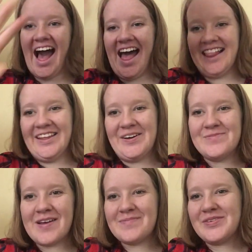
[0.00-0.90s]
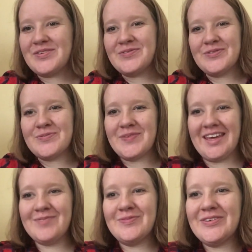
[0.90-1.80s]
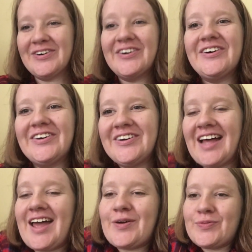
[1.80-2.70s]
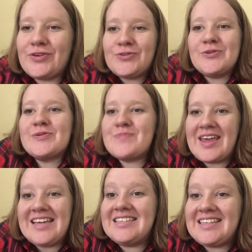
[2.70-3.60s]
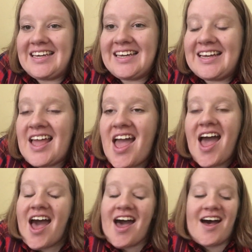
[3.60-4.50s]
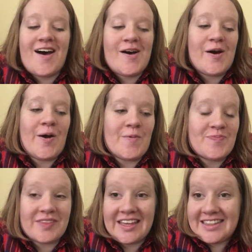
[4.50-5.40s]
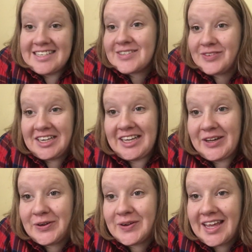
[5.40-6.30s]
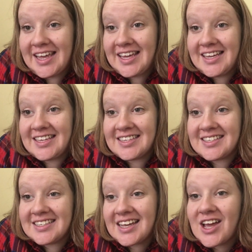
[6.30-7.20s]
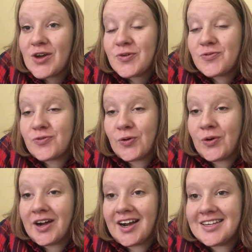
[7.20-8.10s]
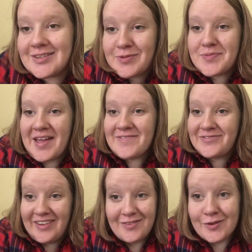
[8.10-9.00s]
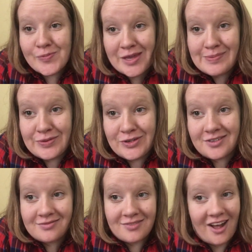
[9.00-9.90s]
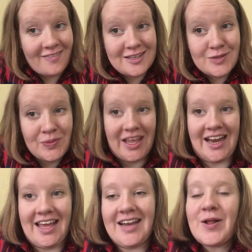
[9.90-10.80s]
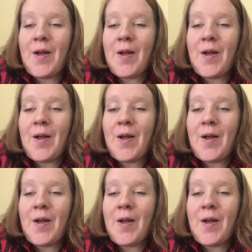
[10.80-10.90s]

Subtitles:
Hello, my beautiful people. I hope you're doing amazing. This video is for some of my favorite people on this planet.